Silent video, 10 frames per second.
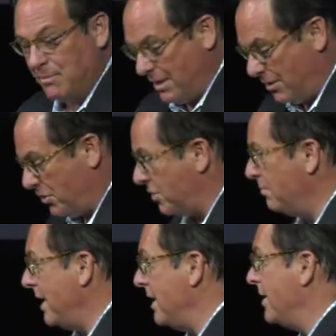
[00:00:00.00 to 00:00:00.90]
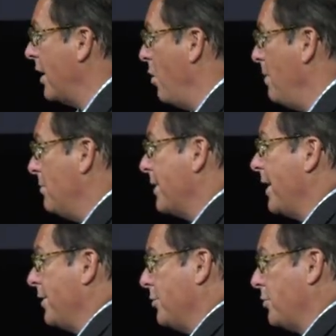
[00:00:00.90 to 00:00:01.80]
me in this meeting to go meet with
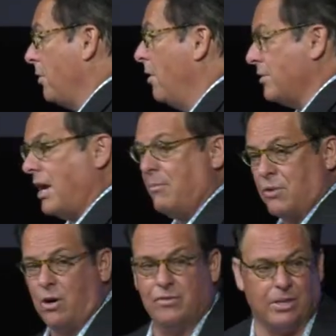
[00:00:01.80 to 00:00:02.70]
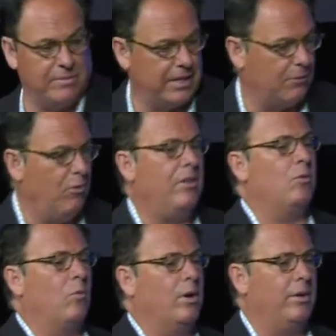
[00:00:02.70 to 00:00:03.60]
Ariel Sharon. Now I'm nervous. I'm thinking, what in the
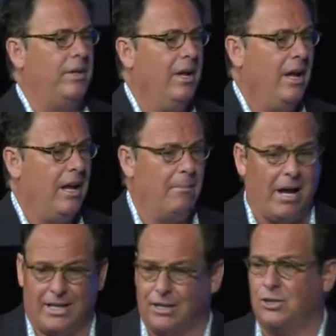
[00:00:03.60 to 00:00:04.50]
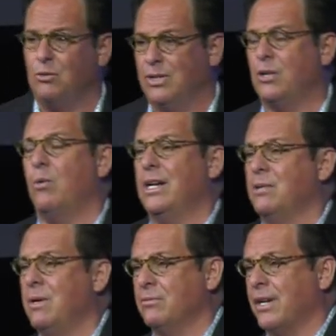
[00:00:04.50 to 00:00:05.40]
world am I doing going in to
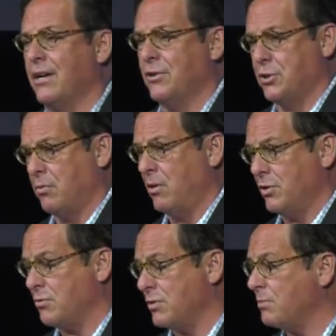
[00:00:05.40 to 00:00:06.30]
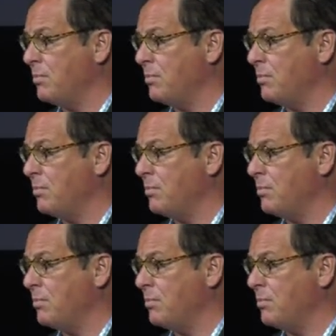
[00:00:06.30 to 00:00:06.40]
meet with Ariel Sharon? This was the